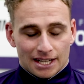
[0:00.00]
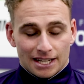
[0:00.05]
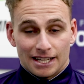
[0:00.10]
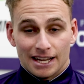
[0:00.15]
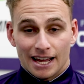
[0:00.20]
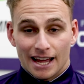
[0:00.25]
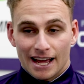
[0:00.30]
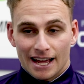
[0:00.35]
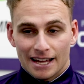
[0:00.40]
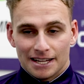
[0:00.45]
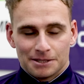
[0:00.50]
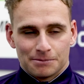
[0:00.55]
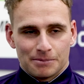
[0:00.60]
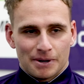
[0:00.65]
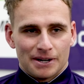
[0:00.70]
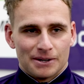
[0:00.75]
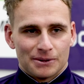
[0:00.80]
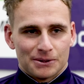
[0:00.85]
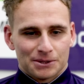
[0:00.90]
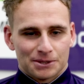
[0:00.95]
Yeah, he's
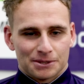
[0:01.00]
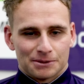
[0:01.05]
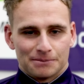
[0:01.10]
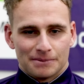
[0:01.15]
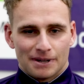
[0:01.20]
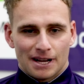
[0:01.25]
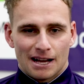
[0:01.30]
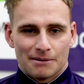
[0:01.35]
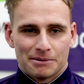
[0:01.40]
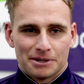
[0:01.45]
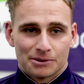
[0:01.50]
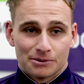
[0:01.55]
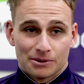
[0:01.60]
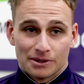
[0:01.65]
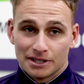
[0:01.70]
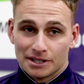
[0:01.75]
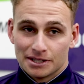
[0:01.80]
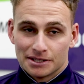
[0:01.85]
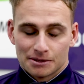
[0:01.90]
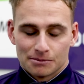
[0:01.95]
been awesome. He's
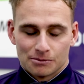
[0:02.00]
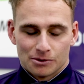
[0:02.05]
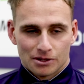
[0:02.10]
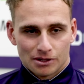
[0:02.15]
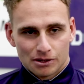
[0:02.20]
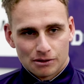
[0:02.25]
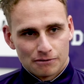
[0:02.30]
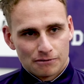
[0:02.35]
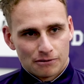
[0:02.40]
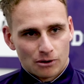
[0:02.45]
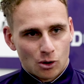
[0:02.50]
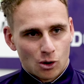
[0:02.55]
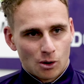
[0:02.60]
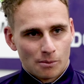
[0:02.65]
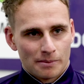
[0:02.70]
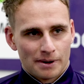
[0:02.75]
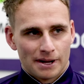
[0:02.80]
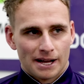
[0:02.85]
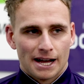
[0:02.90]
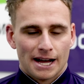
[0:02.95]
really in some really good
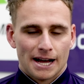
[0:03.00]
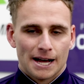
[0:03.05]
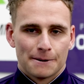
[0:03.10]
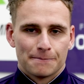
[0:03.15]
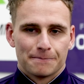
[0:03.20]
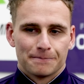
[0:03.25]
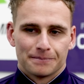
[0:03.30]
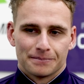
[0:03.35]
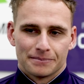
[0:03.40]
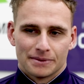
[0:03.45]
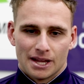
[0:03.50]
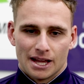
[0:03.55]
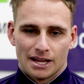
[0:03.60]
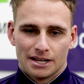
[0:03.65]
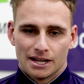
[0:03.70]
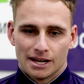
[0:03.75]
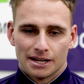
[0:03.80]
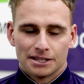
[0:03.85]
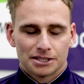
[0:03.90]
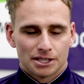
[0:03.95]
form.
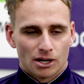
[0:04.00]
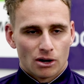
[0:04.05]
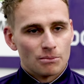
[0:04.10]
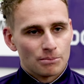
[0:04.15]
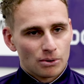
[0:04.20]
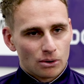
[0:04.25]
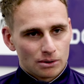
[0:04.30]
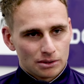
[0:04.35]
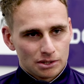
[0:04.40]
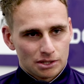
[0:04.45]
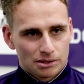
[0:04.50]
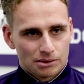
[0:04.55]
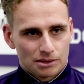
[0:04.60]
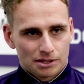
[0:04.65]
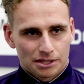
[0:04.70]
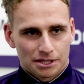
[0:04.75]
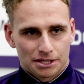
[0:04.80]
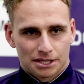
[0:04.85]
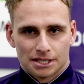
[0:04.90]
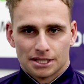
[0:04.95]
He's so important to
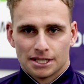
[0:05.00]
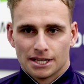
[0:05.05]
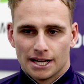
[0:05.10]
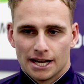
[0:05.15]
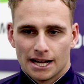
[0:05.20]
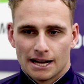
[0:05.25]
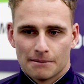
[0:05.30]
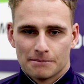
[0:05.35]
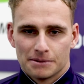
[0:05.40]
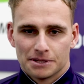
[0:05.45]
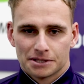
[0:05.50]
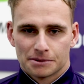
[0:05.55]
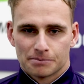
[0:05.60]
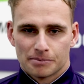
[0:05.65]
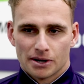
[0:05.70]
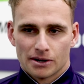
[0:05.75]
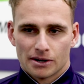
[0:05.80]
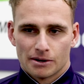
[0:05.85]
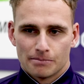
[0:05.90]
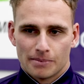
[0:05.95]
us. His
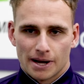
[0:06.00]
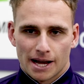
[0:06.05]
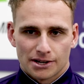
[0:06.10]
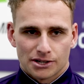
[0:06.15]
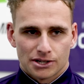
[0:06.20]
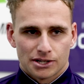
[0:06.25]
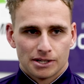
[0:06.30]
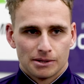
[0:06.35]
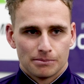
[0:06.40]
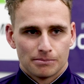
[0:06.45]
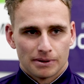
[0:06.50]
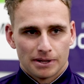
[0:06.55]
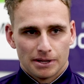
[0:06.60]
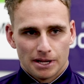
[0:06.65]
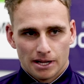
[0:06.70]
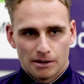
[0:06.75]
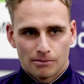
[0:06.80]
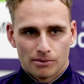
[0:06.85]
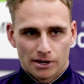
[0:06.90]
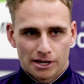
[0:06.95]
spirit and passion
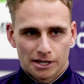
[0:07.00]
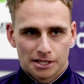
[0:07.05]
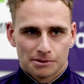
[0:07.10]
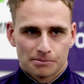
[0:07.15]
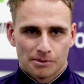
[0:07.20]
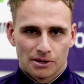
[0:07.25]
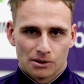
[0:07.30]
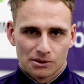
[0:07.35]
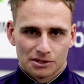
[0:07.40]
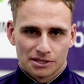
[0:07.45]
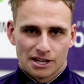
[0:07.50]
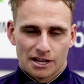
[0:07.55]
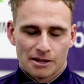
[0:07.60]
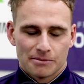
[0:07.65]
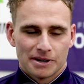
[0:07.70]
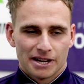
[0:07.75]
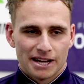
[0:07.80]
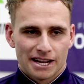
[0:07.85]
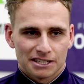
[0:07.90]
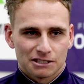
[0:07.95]
he brings, but also a
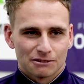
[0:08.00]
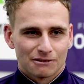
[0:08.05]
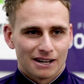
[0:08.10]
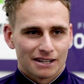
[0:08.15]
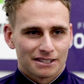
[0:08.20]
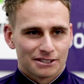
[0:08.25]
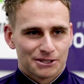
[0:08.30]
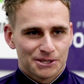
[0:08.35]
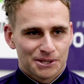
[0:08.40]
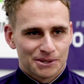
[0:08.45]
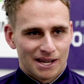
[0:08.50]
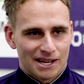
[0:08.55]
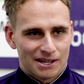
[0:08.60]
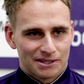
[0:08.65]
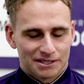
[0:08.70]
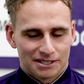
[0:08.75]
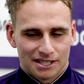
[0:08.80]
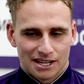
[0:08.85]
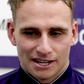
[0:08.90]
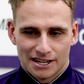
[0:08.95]
bit of X factor as well.
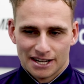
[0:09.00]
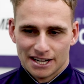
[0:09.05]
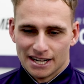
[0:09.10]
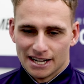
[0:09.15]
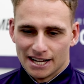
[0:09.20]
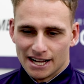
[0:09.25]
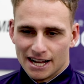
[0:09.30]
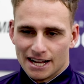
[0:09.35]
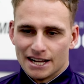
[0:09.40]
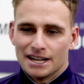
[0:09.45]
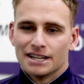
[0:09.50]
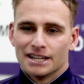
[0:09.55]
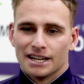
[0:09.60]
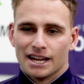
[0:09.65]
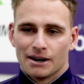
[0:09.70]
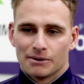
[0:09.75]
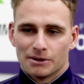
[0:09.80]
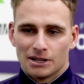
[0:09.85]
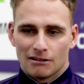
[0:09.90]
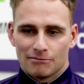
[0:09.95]
So,
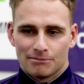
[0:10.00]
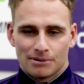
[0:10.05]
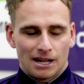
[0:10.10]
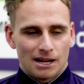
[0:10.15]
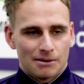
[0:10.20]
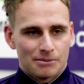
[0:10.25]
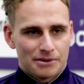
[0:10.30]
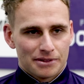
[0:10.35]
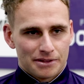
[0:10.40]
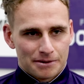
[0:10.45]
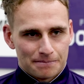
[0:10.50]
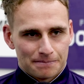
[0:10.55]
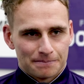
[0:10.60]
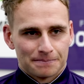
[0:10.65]
yeah, we love playing with him.